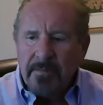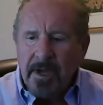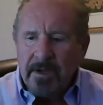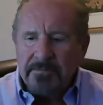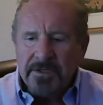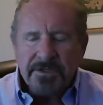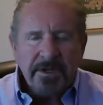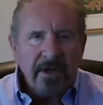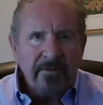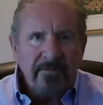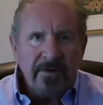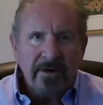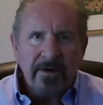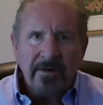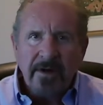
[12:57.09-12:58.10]

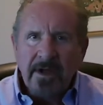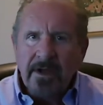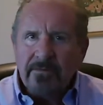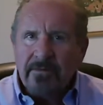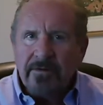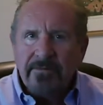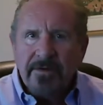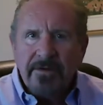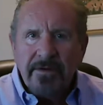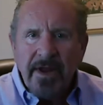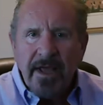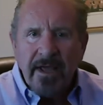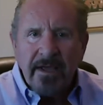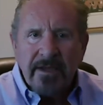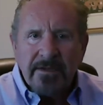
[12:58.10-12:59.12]
discomfort for a few
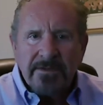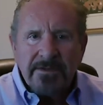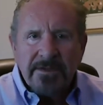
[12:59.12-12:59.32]
days.